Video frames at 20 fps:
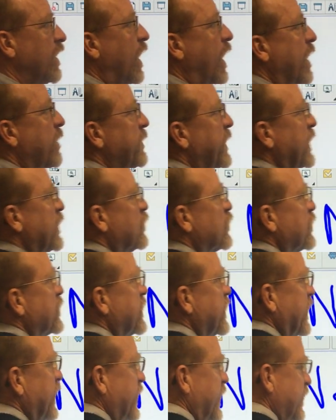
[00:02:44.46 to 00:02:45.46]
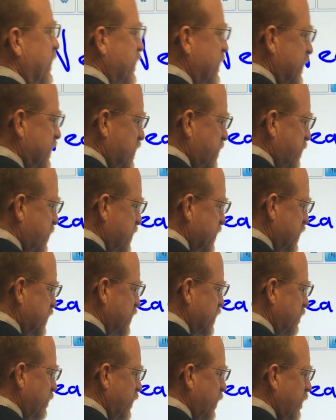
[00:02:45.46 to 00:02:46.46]
I'm interested in this
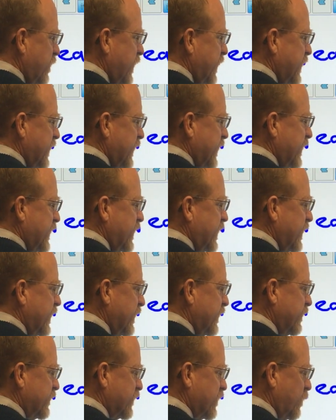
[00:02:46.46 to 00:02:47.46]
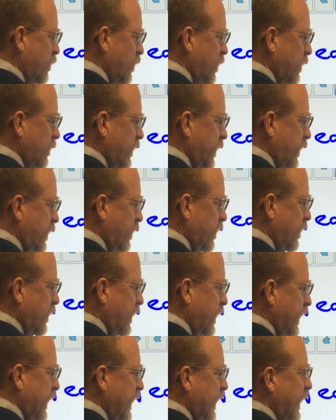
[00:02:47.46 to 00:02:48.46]
position. We already did some work here.
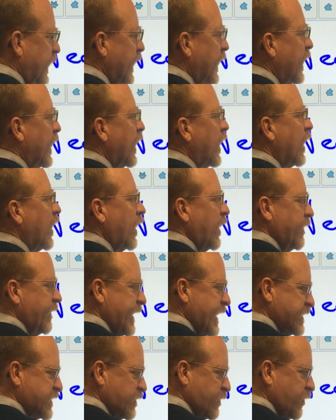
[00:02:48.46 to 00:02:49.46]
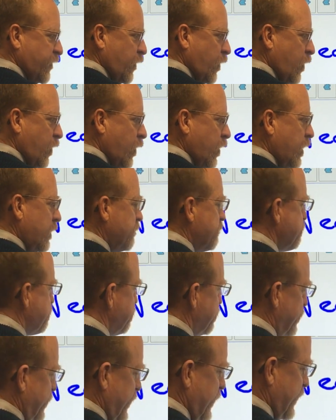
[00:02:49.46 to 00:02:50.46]
That's a 4,
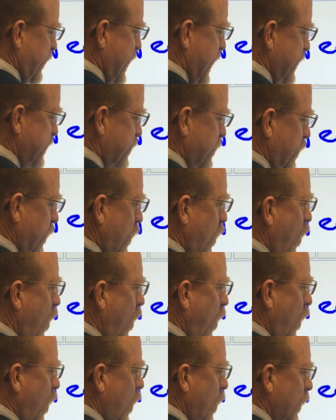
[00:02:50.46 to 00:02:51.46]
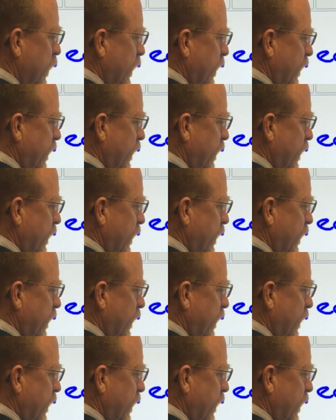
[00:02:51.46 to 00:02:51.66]
that's going to hold.